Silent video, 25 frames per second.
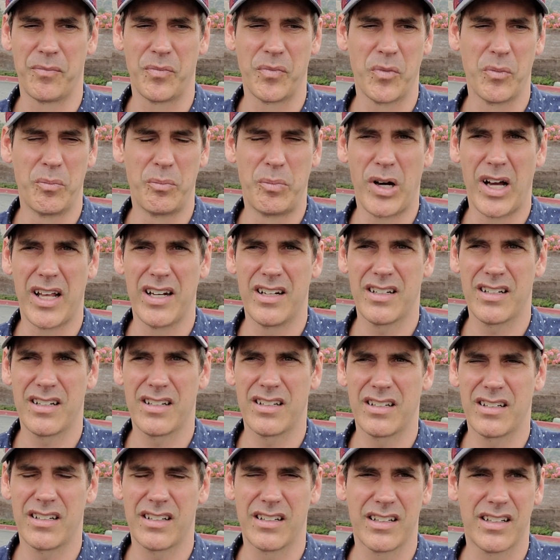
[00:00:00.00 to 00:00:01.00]
But
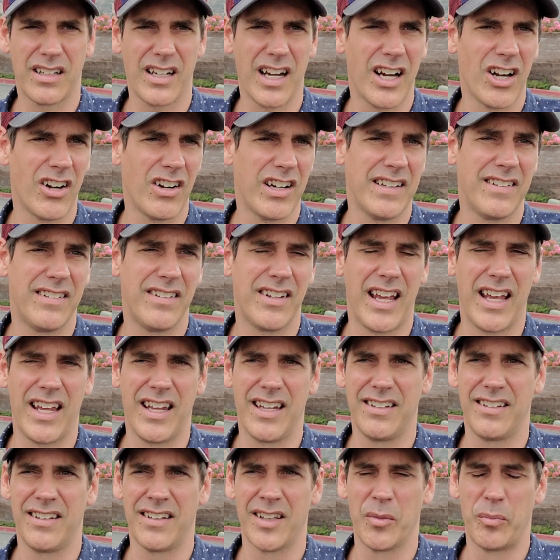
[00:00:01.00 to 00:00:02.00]
Gary
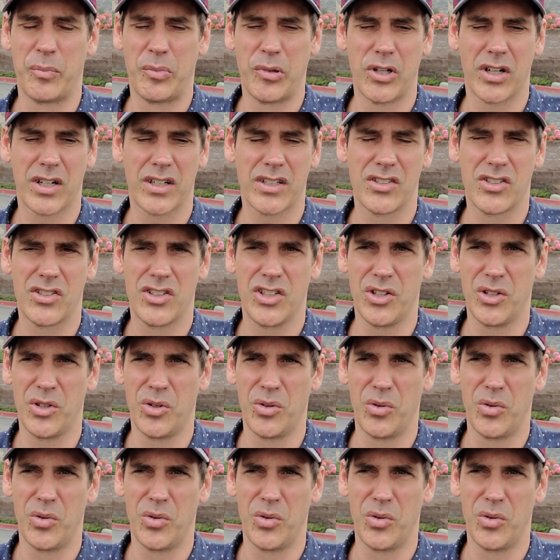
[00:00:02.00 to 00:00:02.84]
says in the book you